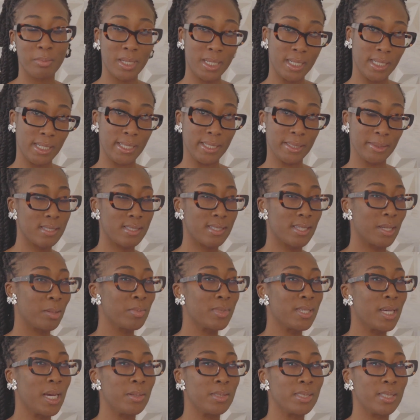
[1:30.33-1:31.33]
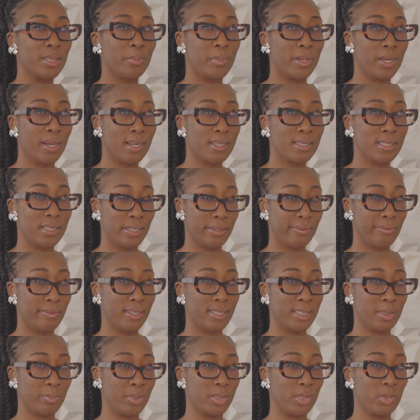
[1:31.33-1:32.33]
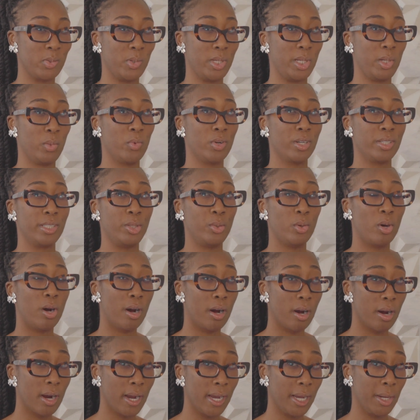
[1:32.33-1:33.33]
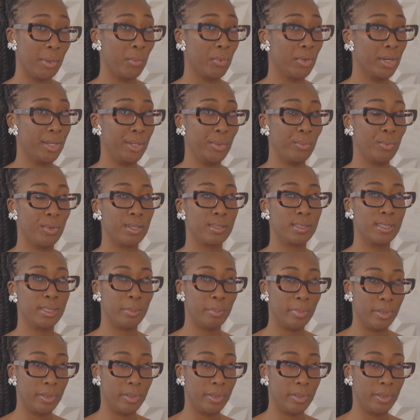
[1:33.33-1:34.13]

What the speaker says: money. Sometimes the biggest difference between where you are and where you want to